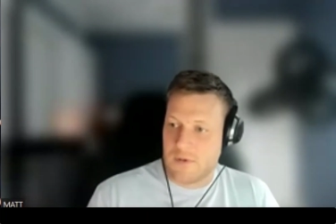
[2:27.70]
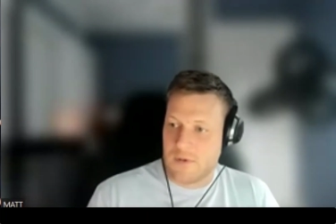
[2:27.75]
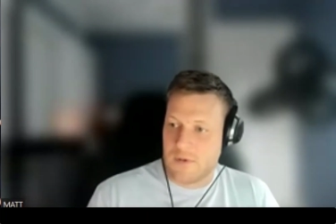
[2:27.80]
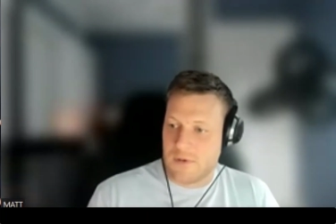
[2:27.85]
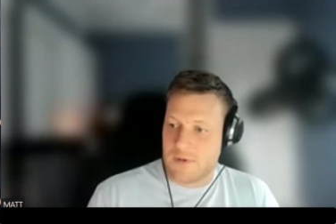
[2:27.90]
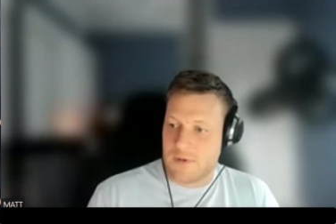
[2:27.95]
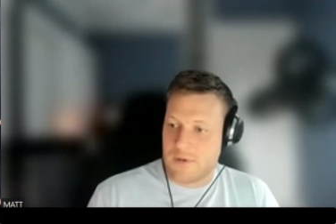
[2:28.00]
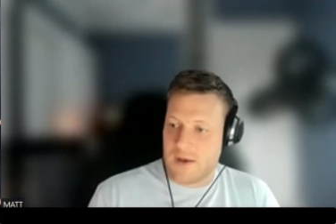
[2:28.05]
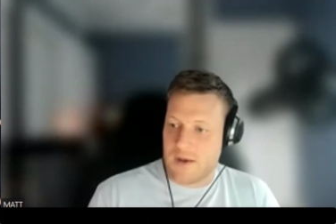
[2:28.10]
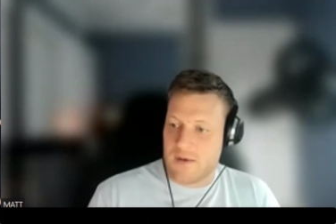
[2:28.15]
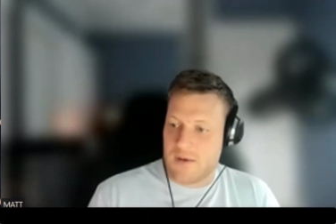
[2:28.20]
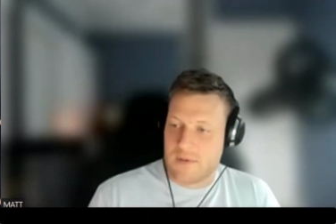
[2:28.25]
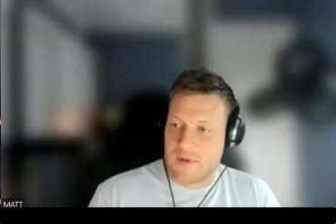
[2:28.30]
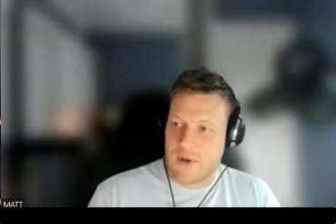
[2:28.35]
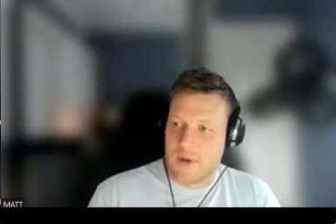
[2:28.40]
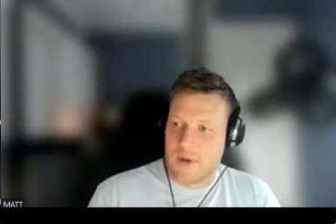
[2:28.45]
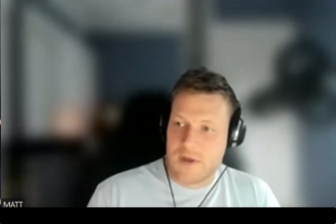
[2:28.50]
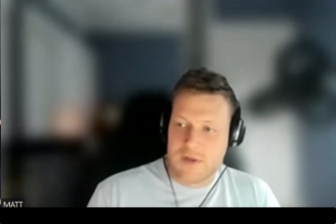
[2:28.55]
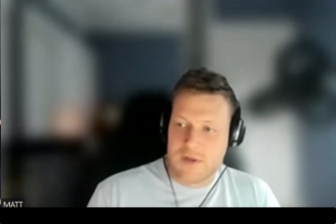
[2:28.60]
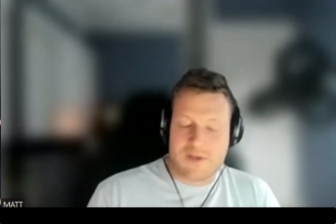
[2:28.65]
No.
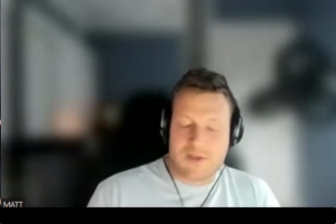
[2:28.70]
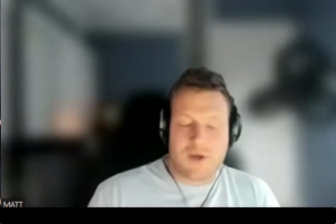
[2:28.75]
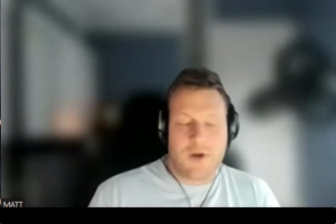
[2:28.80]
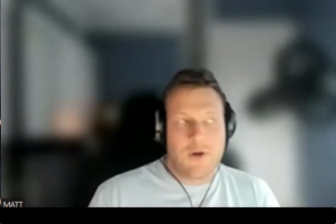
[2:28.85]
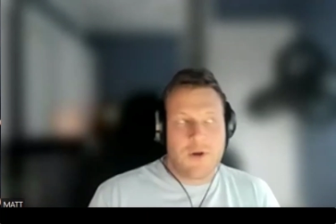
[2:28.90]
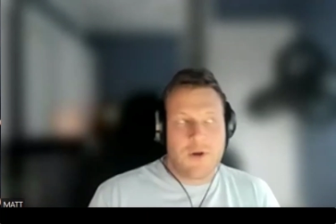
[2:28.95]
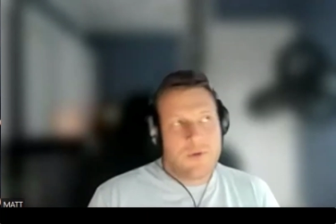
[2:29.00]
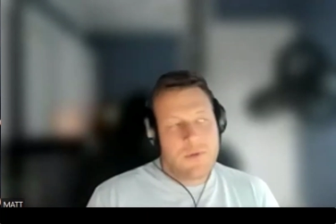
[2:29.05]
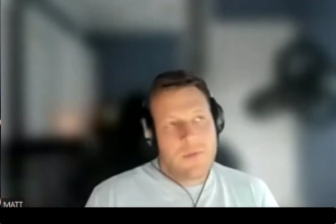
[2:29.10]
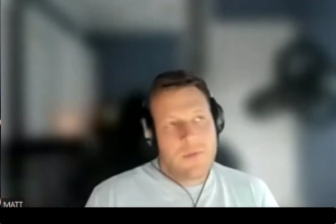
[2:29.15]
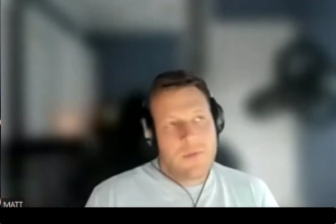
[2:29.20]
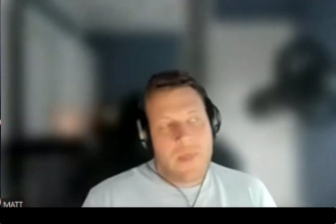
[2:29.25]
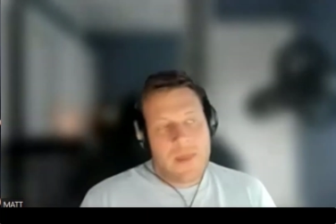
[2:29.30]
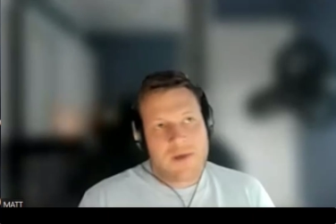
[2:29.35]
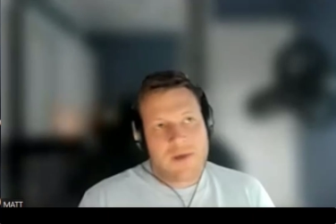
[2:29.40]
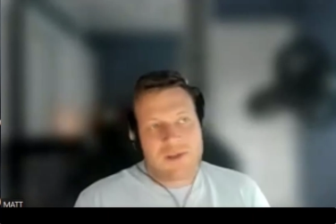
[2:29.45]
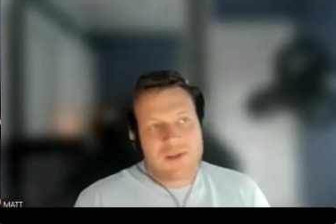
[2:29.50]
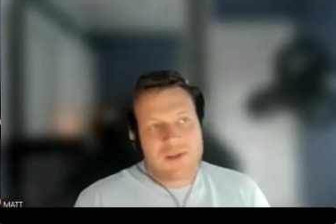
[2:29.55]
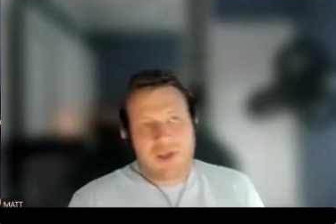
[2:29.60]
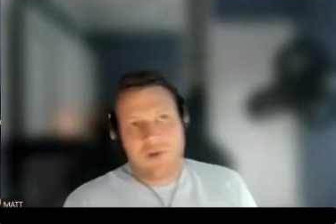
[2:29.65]
So
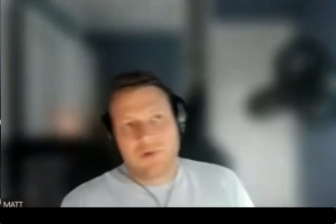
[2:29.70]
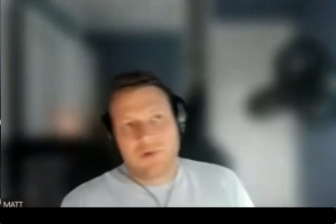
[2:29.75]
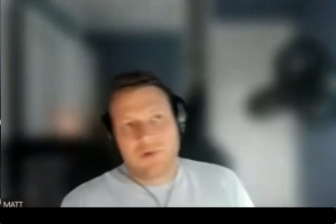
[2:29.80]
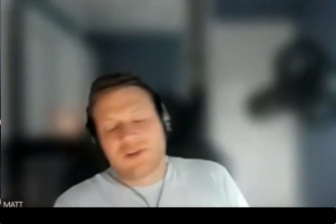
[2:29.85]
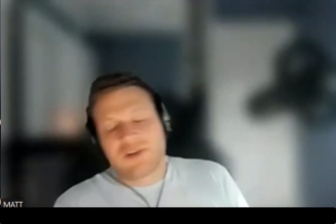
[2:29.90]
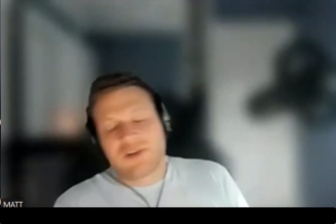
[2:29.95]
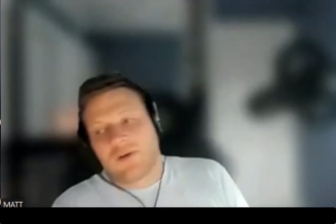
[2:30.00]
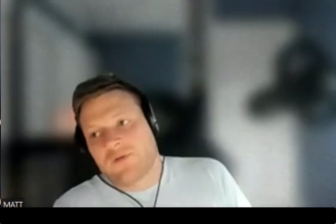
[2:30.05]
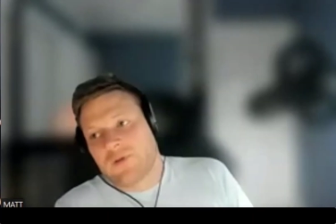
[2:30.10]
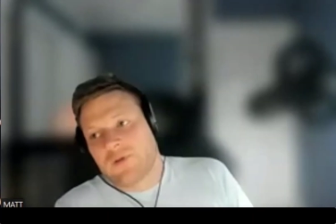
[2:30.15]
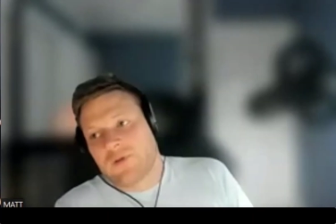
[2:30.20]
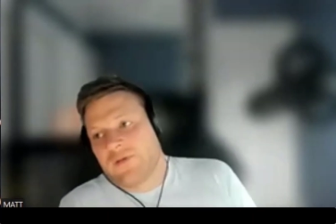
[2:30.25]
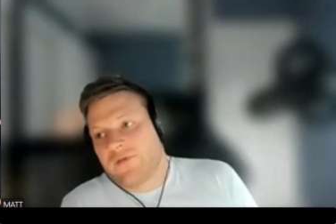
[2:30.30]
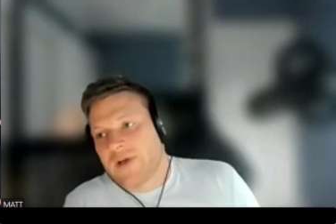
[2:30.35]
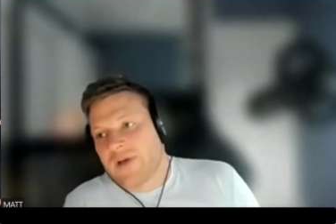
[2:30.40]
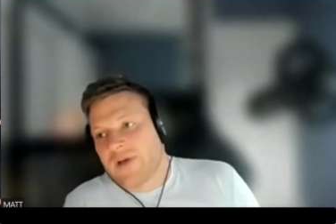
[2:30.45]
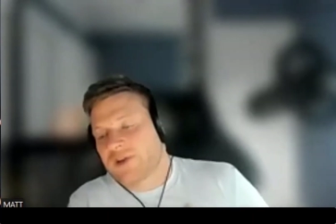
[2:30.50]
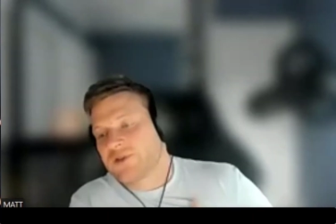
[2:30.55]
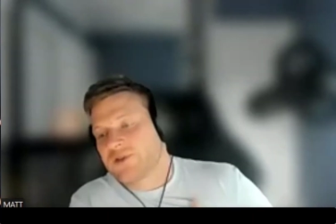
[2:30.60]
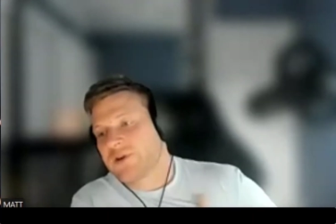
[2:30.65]
Secure Software
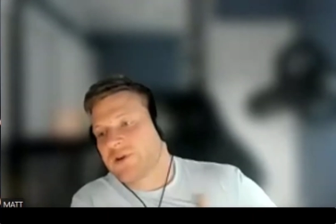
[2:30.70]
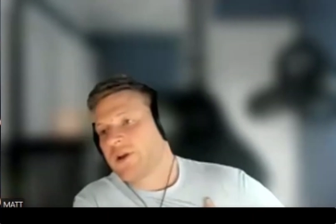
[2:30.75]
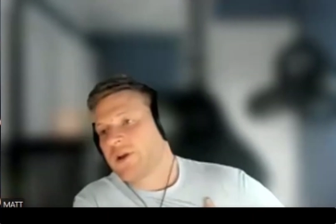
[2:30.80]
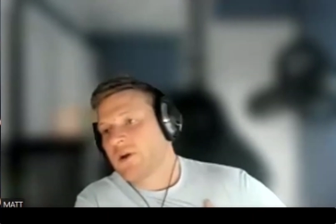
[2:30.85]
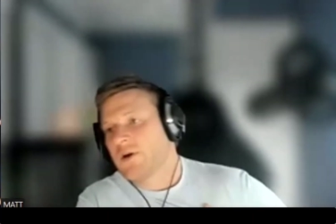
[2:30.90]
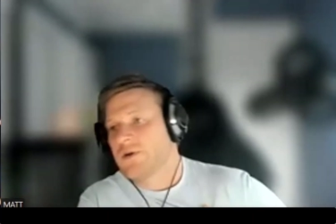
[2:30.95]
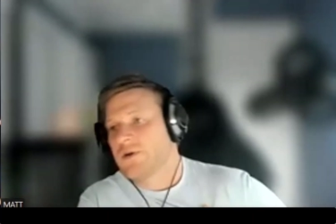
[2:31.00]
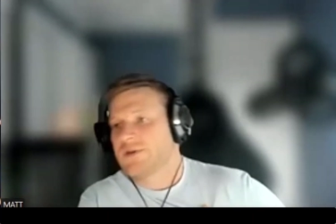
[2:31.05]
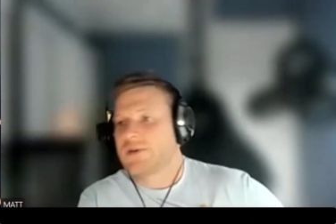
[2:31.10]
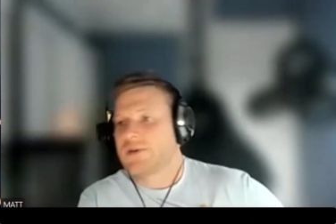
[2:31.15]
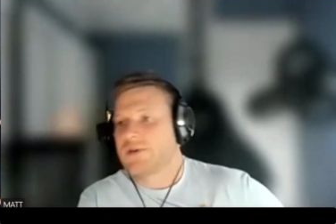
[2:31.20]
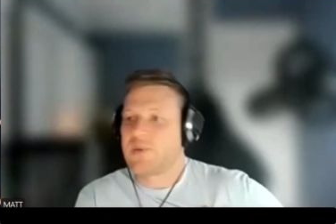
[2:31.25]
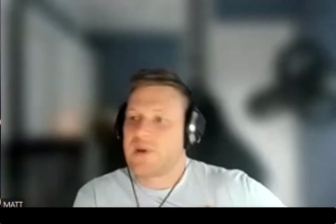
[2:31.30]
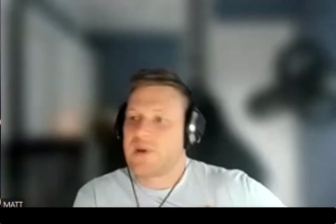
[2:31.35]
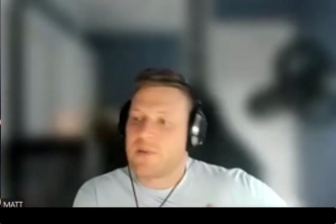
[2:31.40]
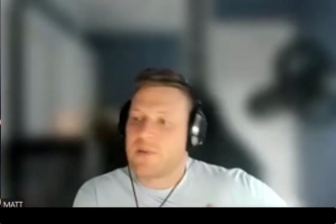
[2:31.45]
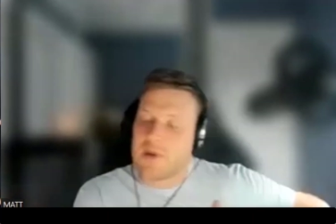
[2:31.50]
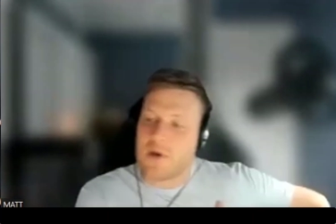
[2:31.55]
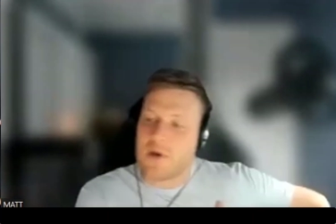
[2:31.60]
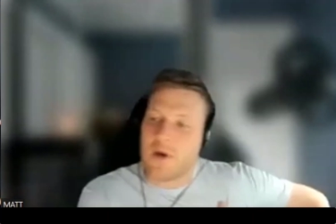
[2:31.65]
Factory goes a
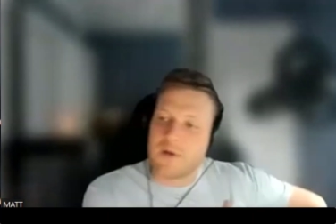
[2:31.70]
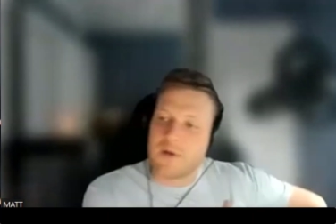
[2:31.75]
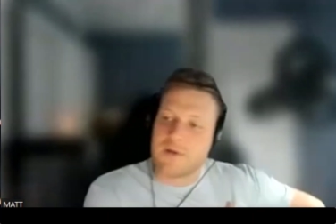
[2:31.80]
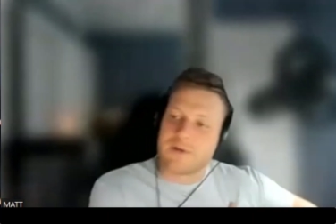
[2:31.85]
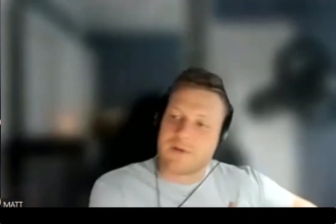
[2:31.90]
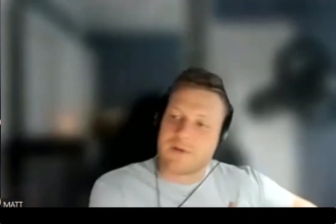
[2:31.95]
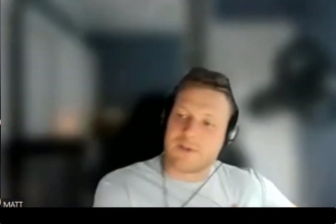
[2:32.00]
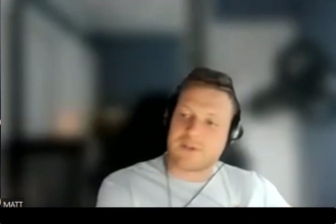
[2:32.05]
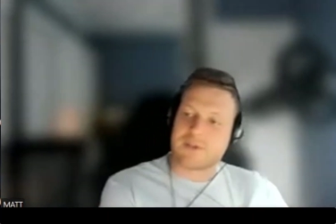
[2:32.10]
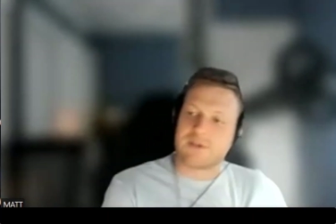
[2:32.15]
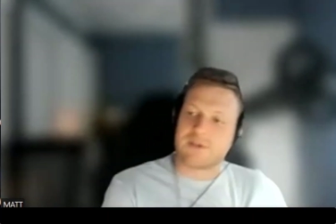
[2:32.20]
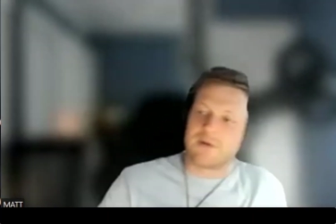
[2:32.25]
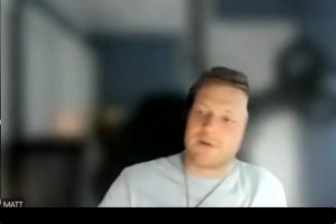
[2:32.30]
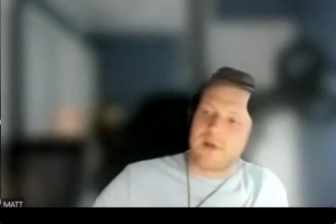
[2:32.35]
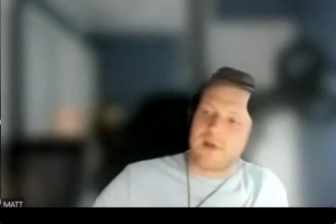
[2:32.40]
bit beyond just